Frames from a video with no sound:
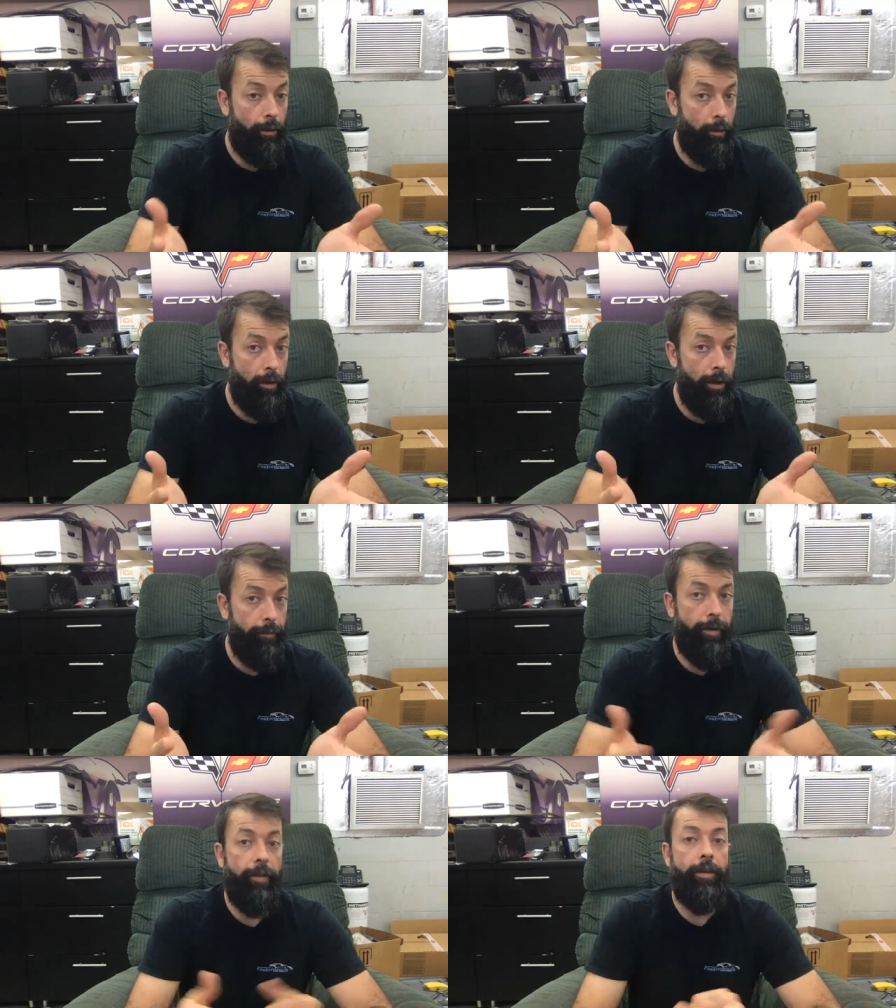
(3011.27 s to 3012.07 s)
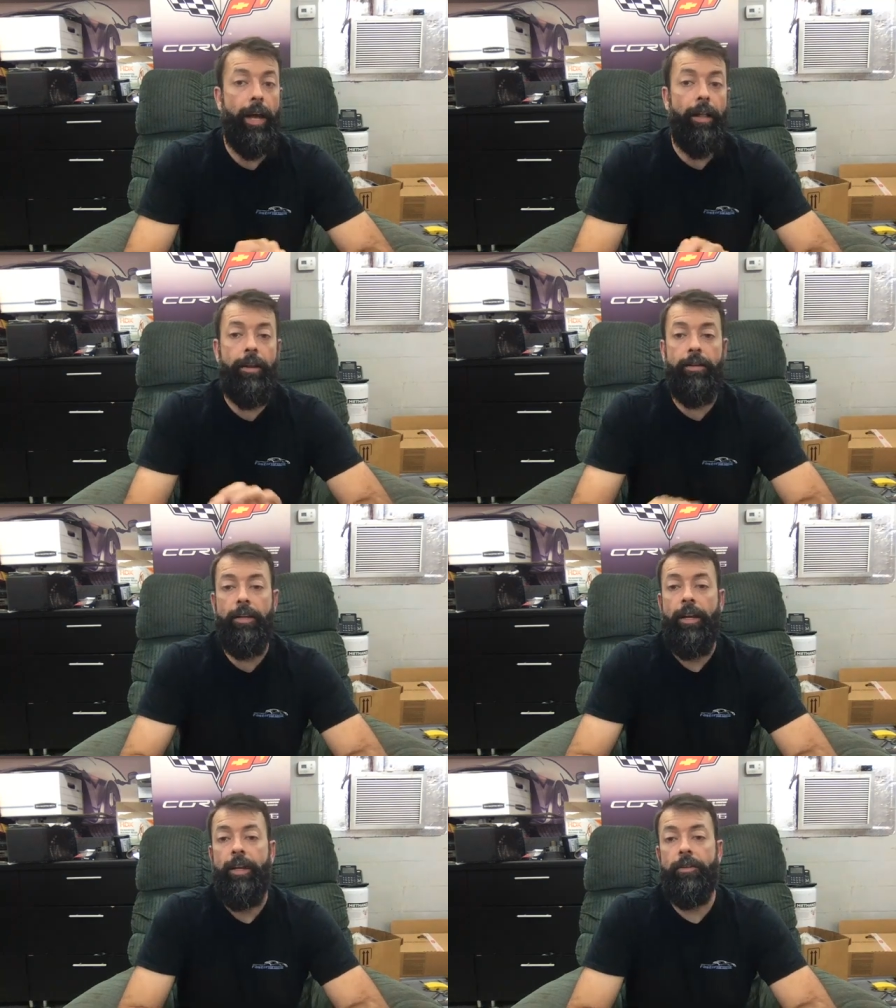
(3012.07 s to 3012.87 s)
3 to 5
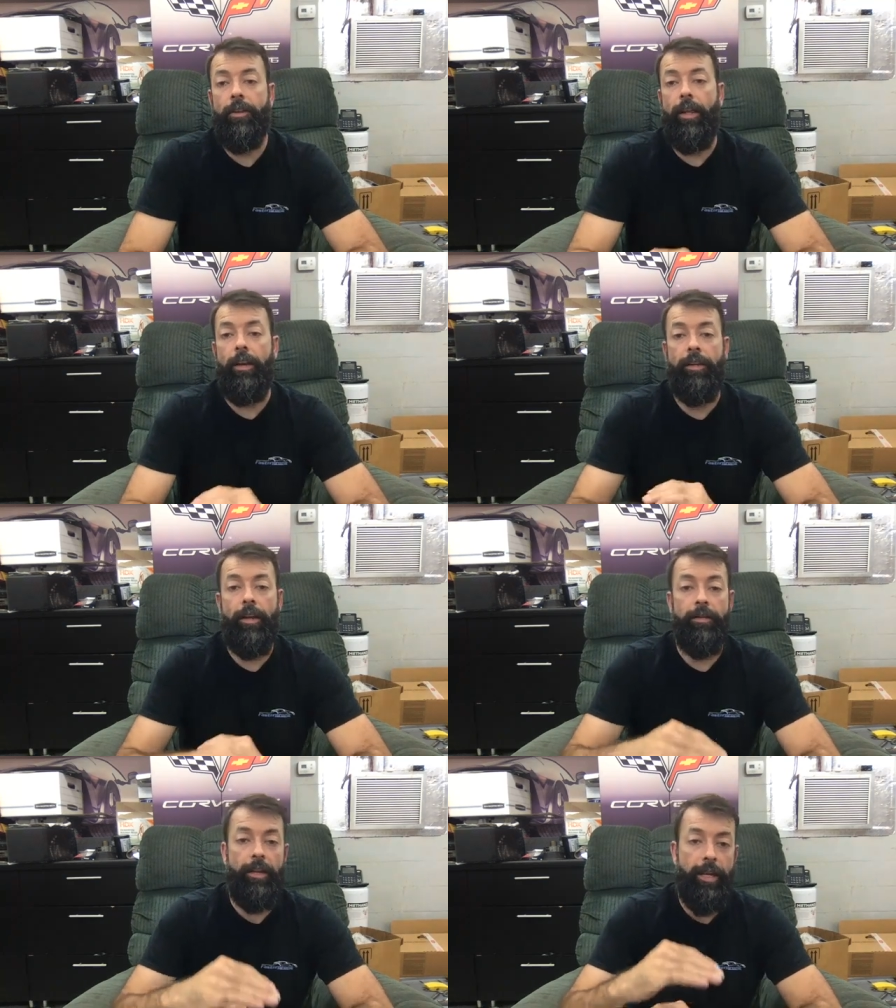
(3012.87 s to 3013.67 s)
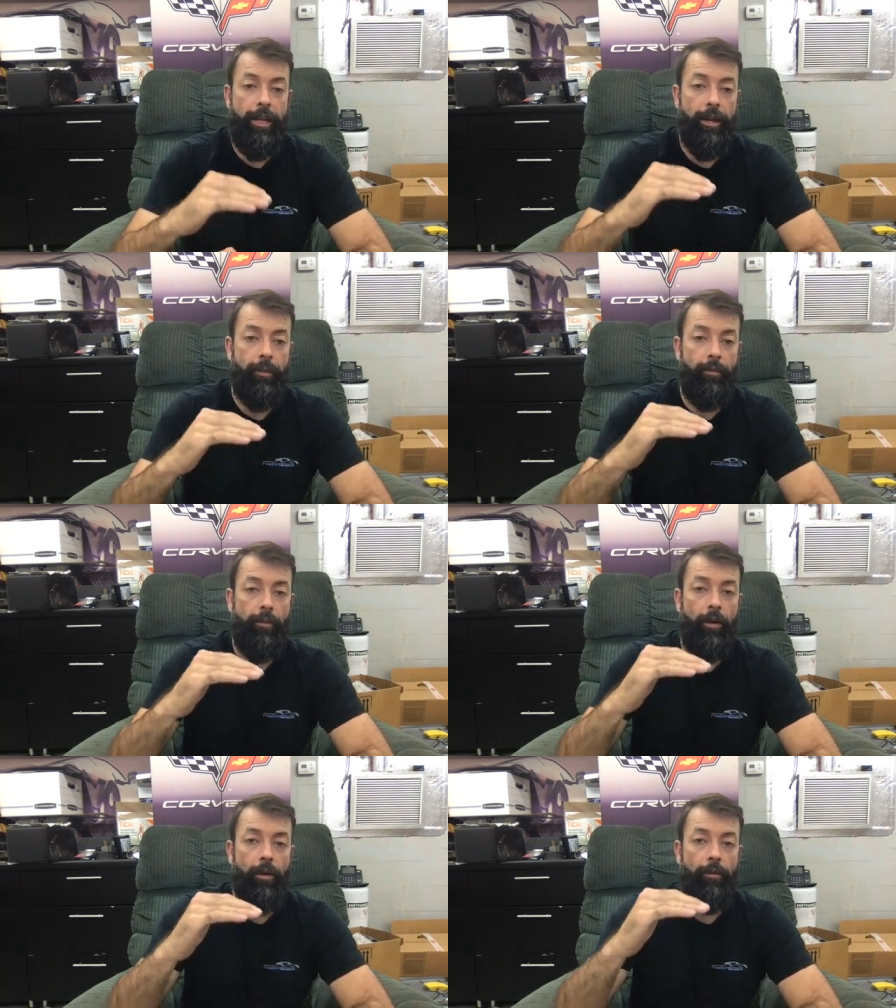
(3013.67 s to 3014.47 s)
gallons, so that it doesn't heat up
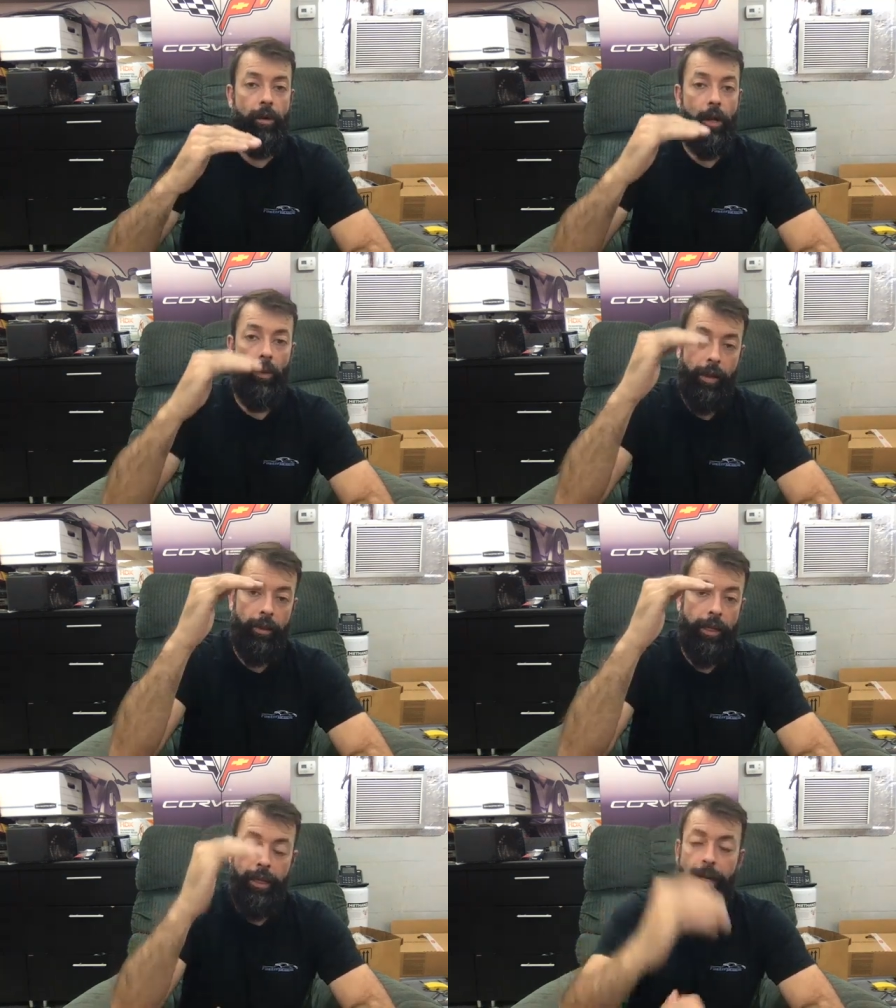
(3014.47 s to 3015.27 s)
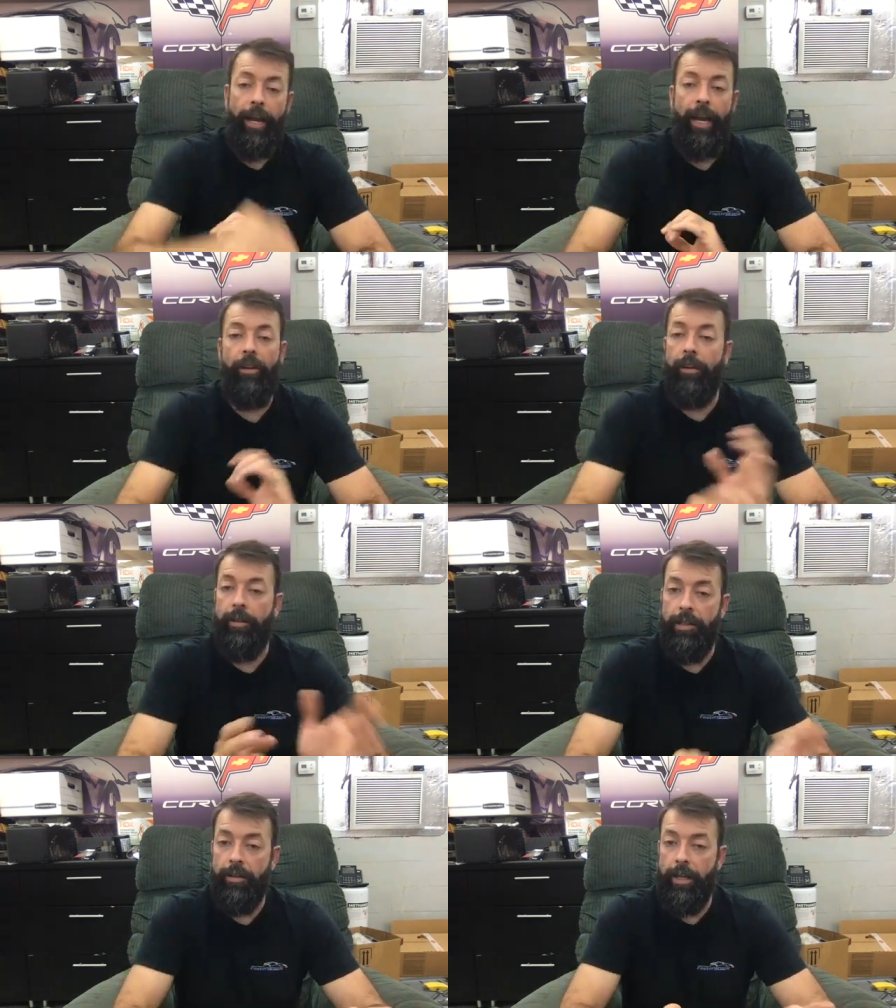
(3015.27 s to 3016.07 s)
very, very quickly, and you have
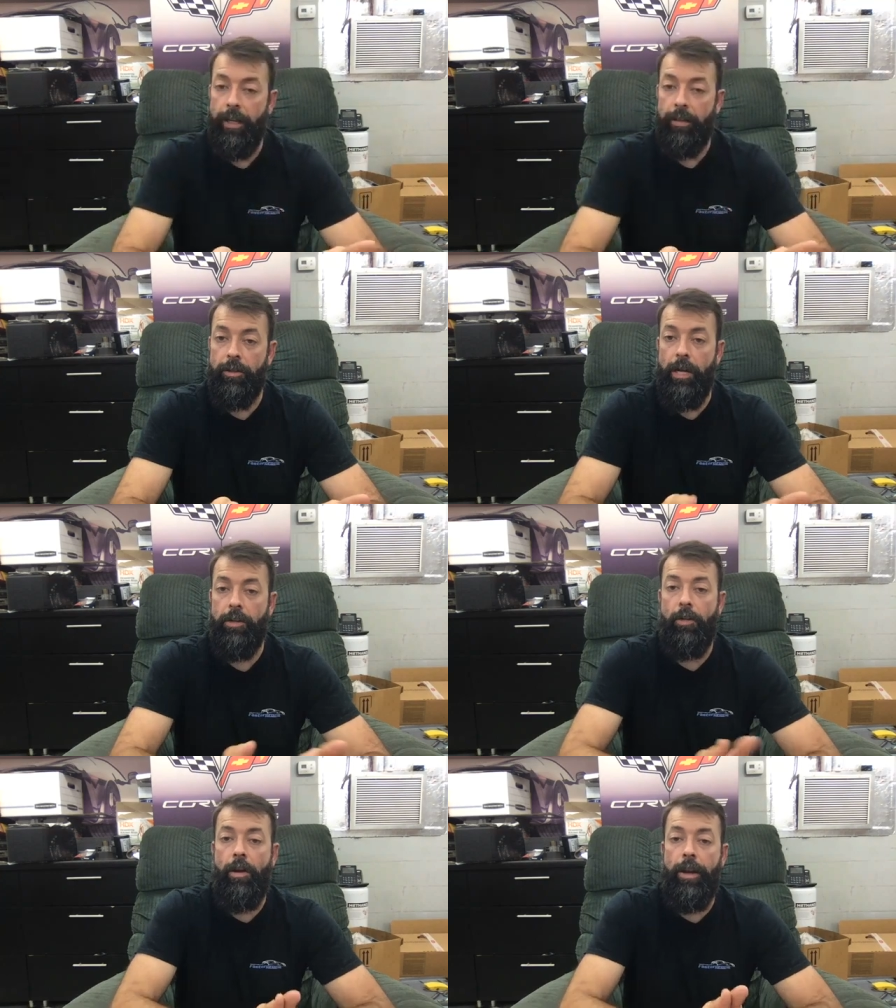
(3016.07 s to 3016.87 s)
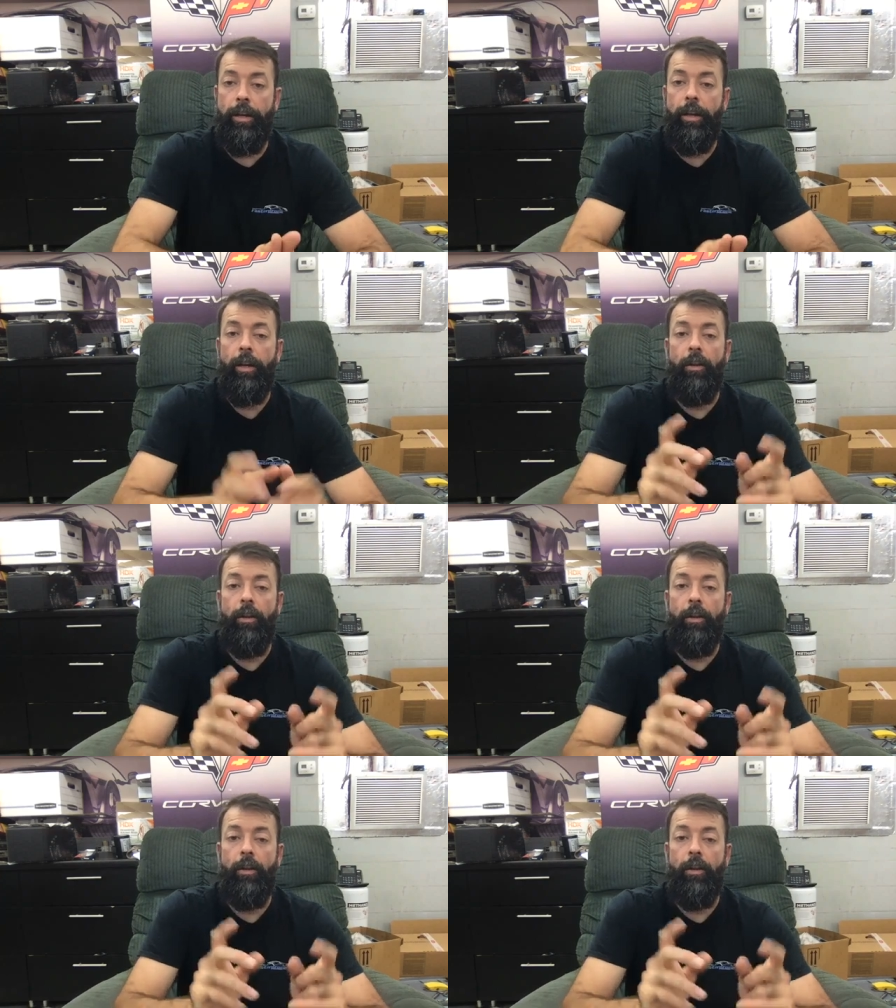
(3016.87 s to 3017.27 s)
a decent heat exchanger on it.